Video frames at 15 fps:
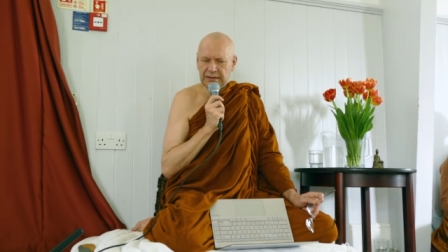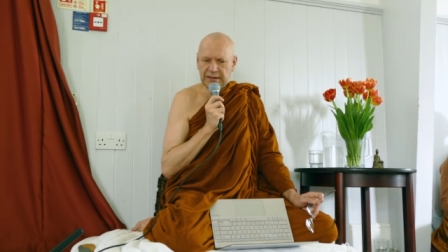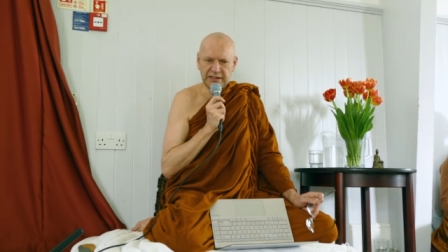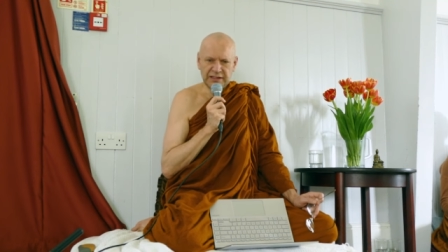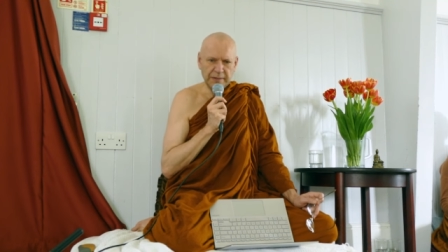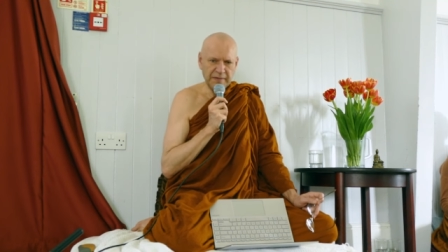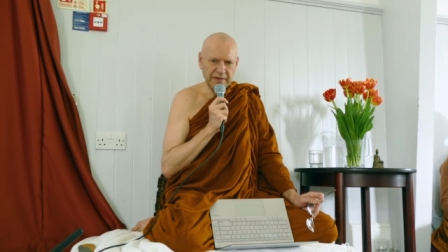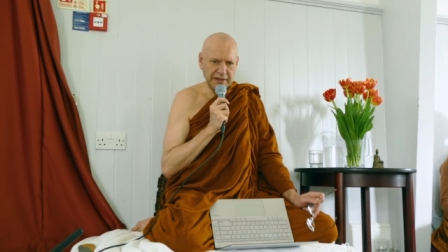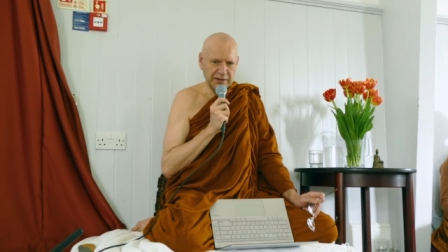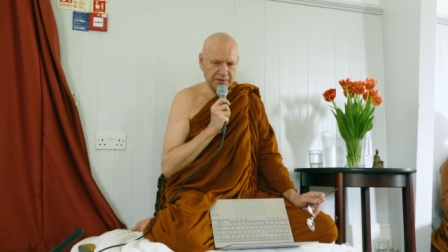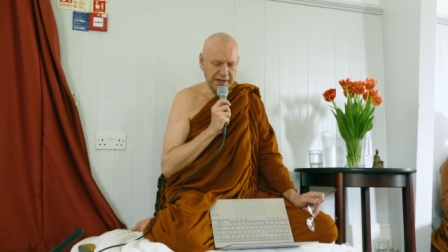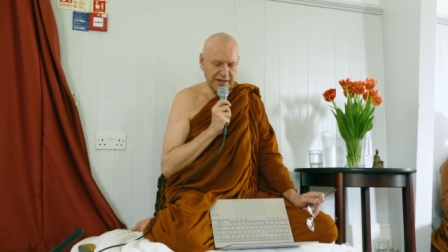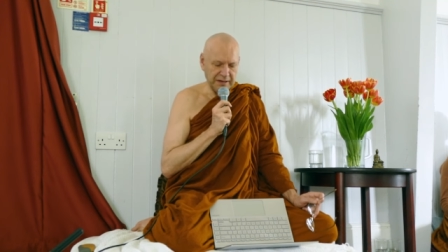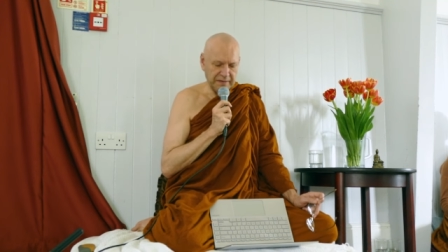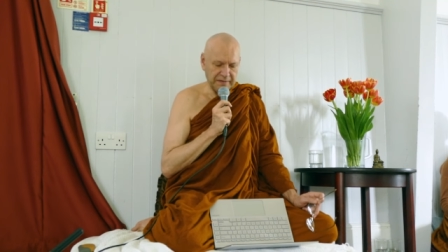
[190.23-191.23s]
something to
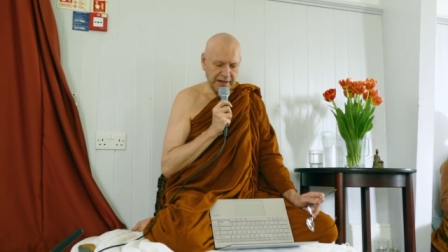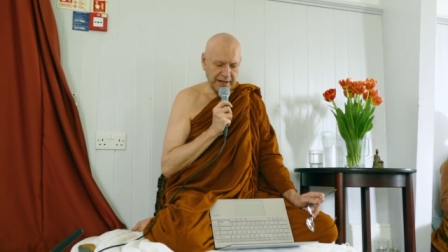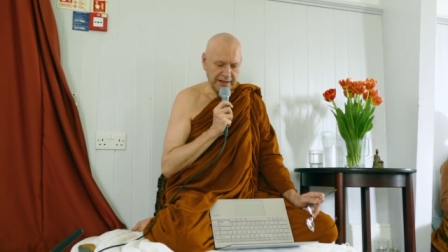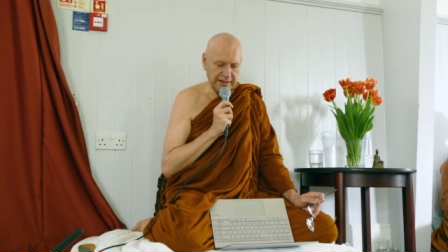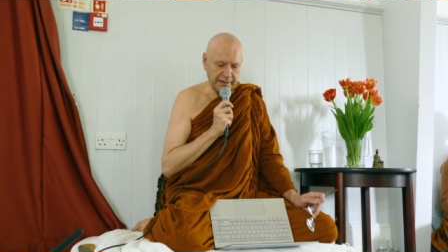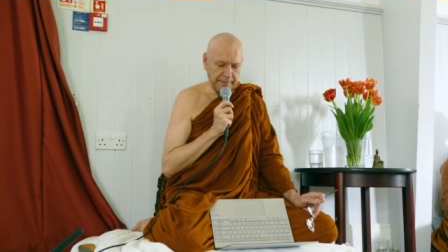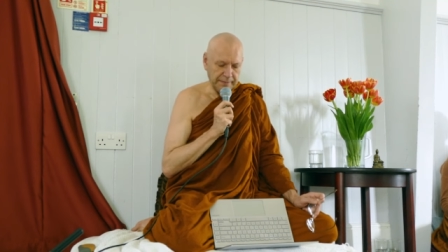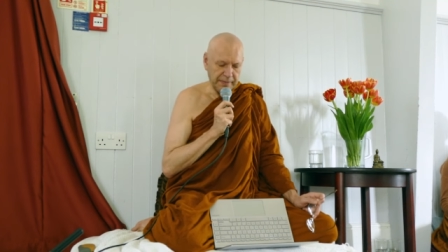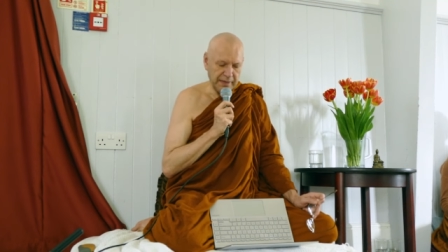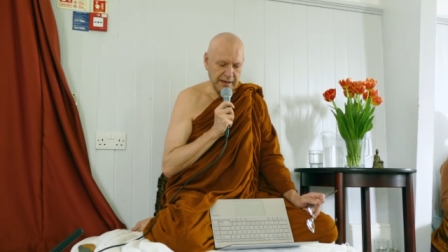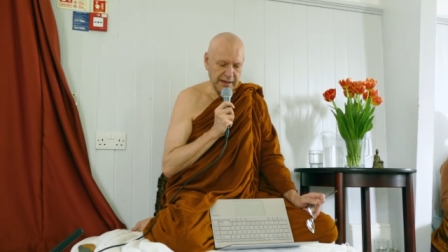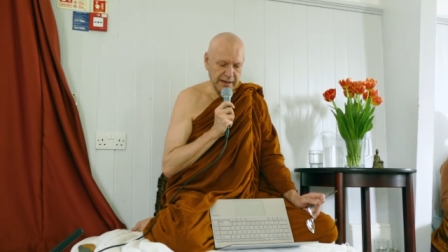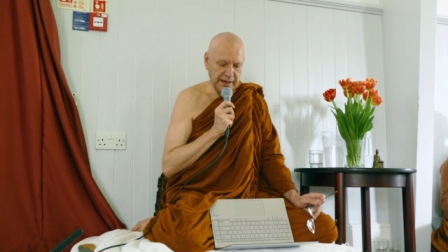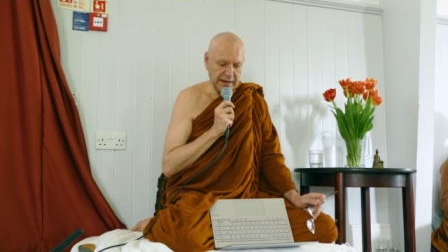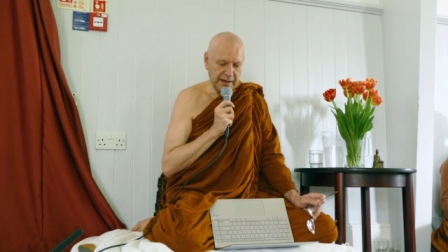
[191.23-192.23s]
that effect.
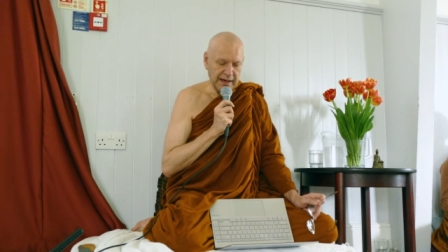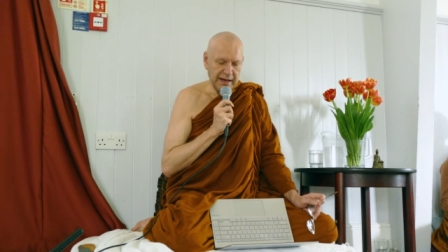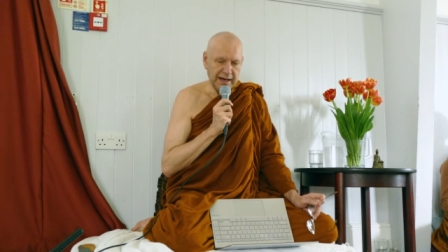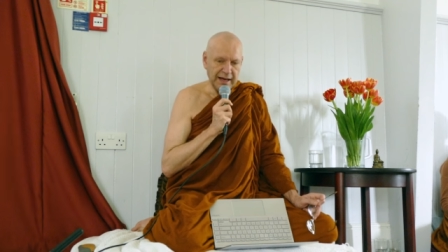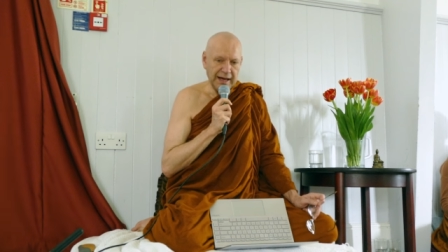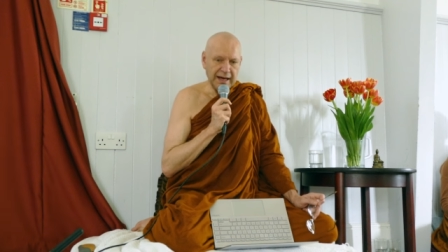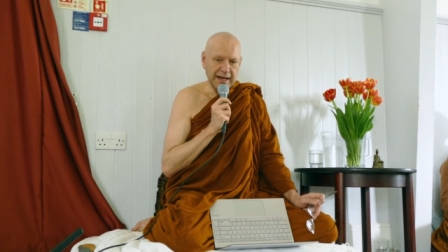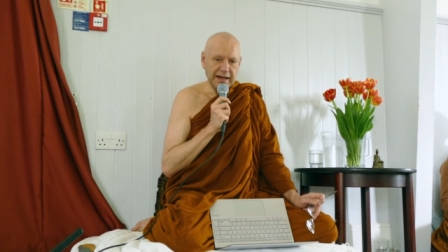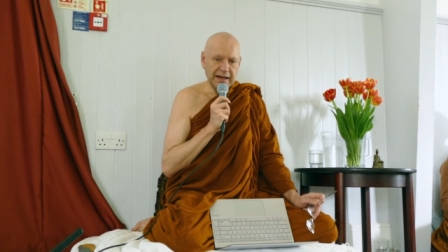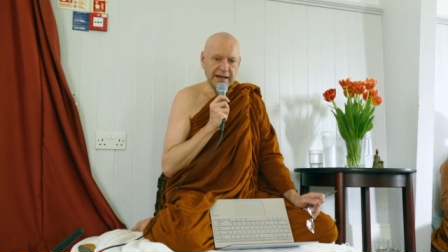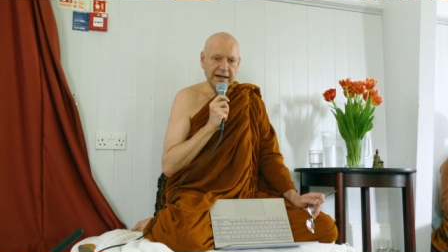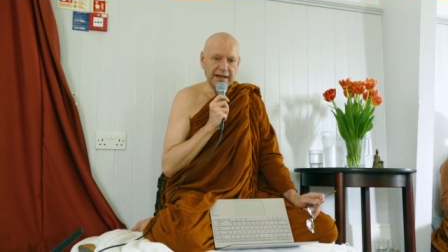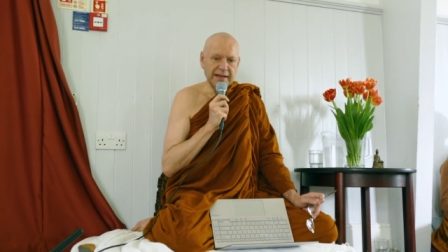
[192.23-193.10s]
And uh,